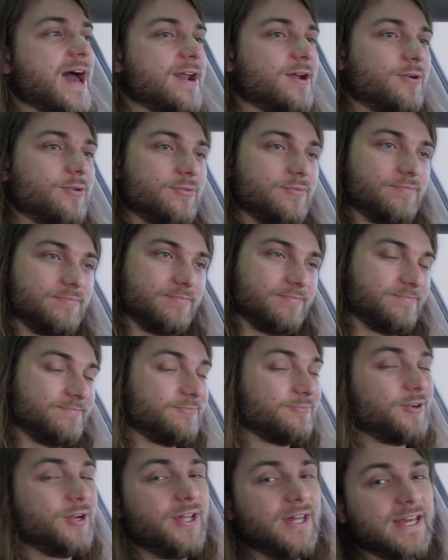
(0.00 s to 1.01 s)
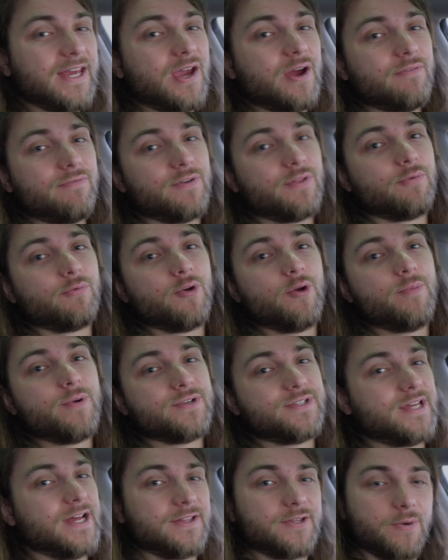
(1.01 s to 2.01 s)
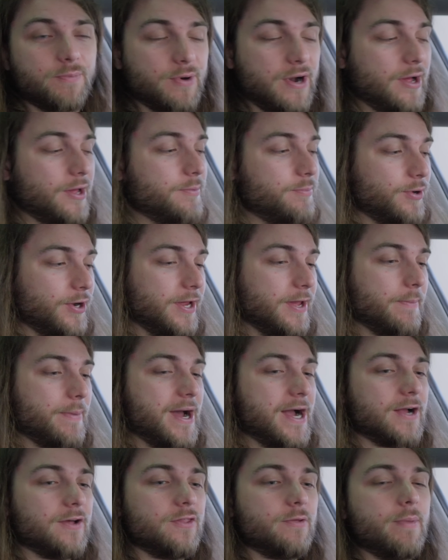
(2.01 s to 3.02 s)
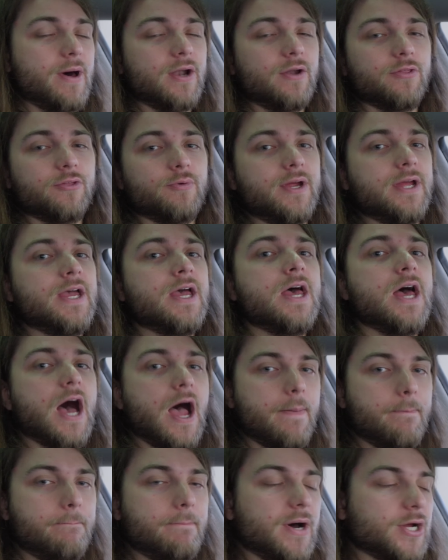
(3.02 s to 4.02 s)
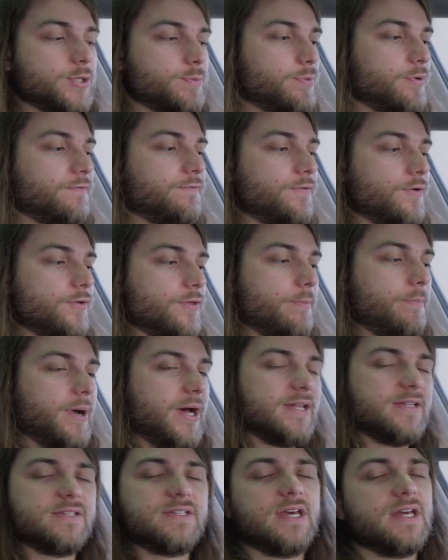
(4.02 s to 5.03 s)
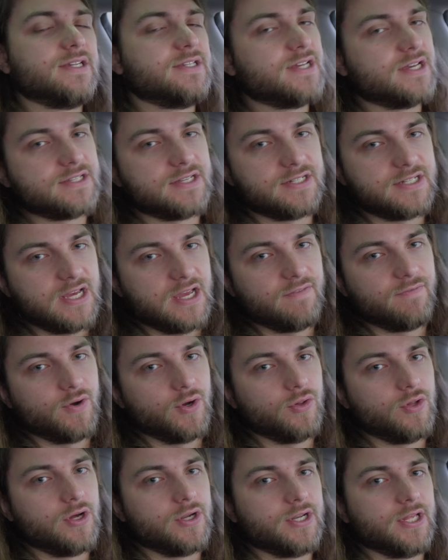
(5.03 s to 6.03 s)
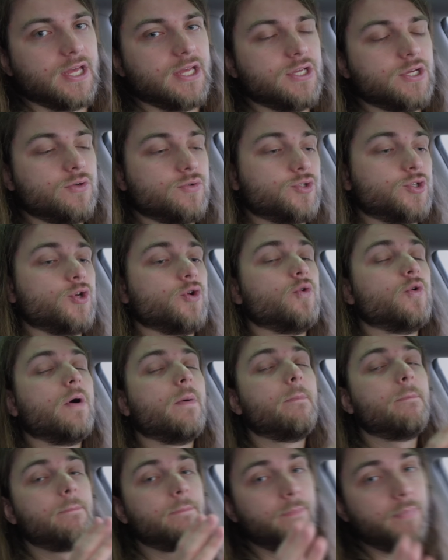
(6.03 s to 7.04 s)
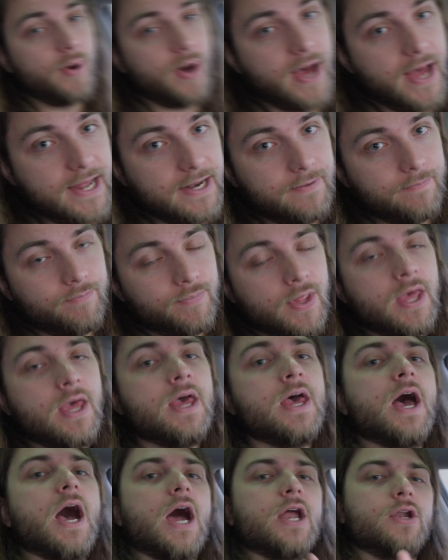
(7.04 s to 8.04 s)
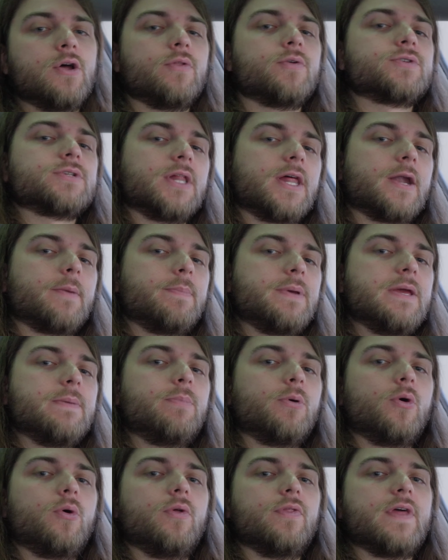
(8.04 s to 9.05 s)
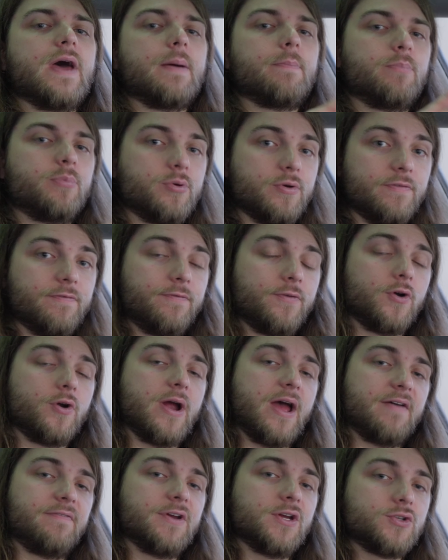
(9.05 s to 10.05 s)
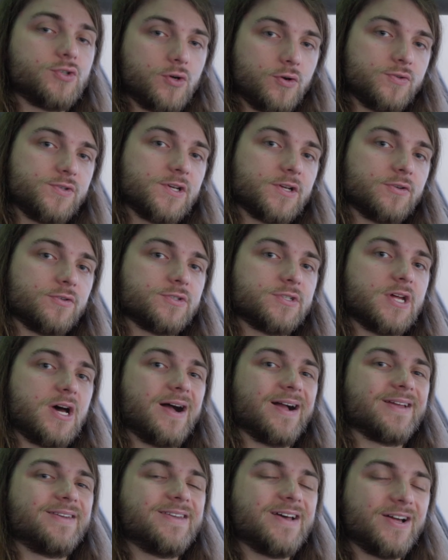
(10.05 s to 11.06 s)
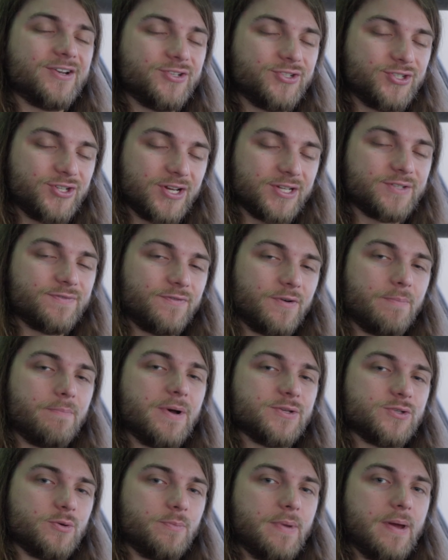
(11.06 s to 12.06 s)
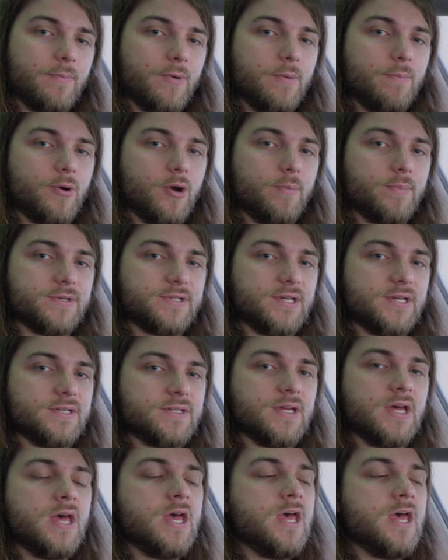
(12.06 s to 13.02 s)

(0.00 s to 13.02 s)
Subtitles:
I don't really care for the rumors that they're probably bringing it back on the Model 3. I much prefer the buttons. It doesn't take very long to get used to. But I know there's a lot of people that prefer having a turn signal stock, not just for muscle memory purposes,